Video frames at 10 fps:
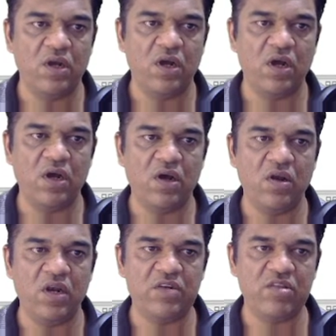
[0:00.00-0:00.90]

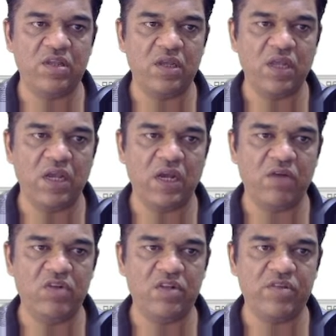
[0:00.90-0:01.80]
Let's say I
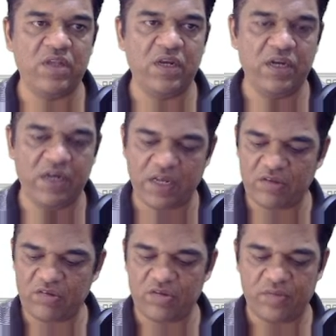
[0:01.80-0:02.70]
will say
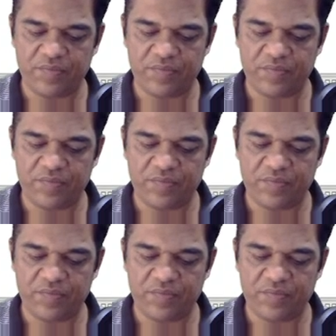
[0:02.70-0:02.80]
index